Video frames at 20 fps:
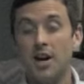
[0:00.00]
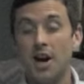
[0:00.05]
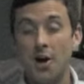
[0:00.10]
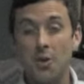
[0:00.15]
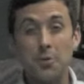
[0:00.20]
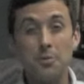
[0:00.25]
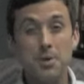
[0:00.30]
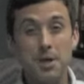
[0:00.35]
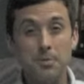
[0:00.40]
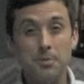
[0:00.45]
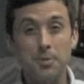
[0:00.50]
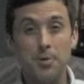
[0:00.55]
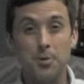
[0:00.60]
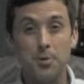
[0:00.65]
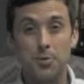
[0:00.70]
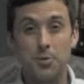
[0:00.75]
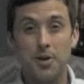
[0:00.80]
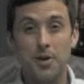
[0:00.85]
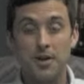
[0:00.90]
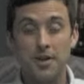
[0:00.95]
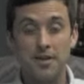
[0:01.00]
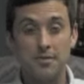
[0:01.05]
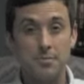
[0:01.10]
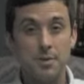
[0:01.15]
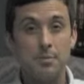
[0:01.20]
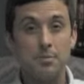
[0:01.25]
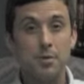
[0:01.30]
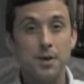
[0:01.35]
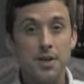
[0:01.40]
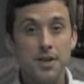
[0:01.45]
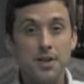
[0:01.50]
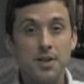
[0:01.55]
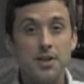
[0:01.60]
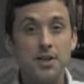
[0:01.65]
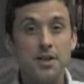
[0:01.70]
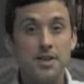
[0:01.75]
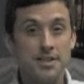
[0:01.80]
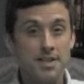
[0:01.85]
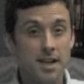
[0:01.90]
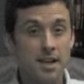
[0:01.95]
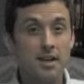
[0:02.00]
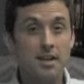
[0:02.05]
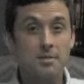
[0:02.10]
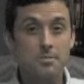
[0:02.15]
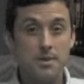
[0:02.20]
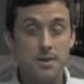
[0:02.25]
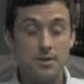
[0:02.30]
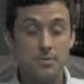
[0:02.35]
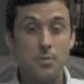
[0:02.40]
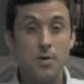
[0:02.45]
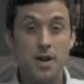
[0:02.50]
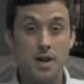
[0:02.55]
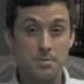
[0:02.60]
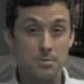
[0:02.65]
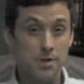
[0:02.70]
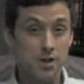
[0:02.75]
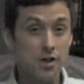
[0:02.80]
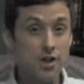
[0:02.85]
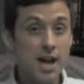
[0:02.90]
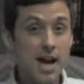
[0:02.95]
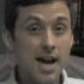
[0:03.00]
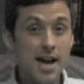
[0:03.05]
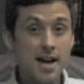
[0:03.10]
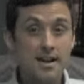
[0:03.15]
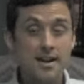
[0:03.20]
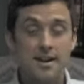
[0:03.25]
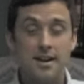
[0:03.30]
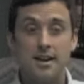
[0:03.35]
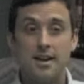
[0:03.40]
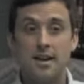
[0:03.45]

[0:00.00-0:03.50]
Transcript: have been pretty good at telling me what I'm good at